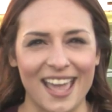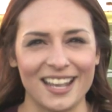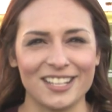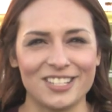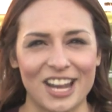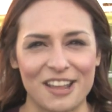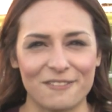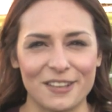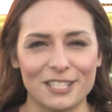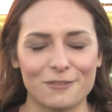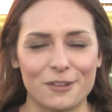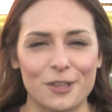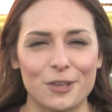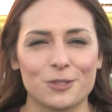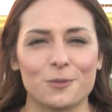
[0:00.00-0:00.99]
and Jafis
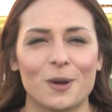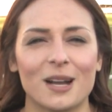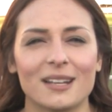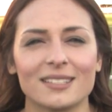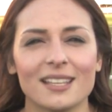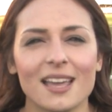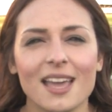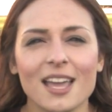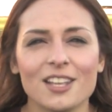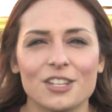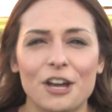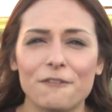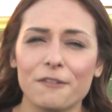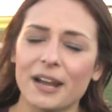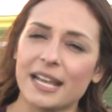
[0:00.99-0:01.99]
for those words.
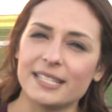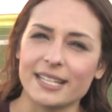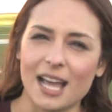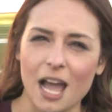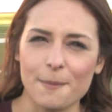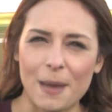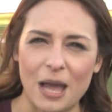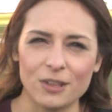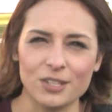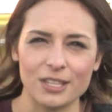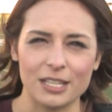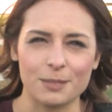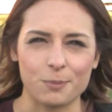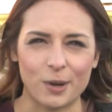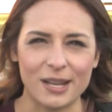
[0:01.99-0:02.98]
Don't forget to come out to
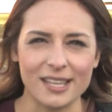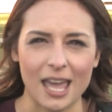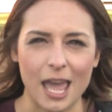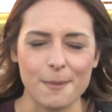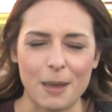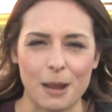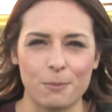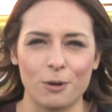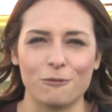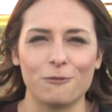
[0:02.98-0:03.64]
the spring game April